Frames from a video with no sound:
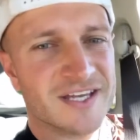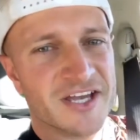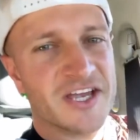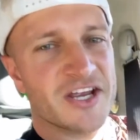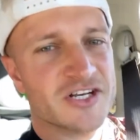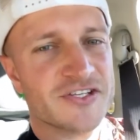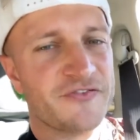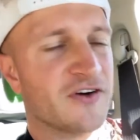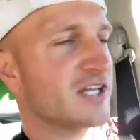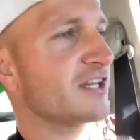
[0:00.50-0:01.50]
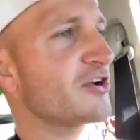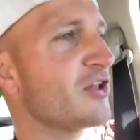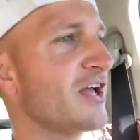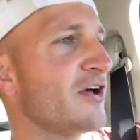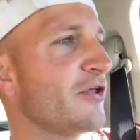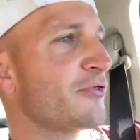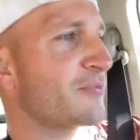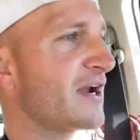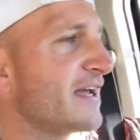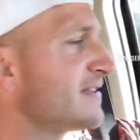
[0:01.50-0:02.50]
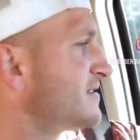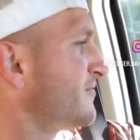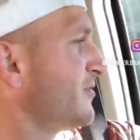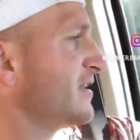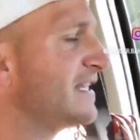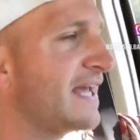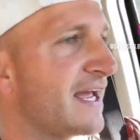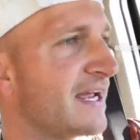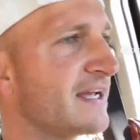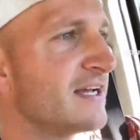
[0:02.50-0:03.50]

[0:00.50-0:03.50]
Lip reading: Here's a fun little health rant for the day.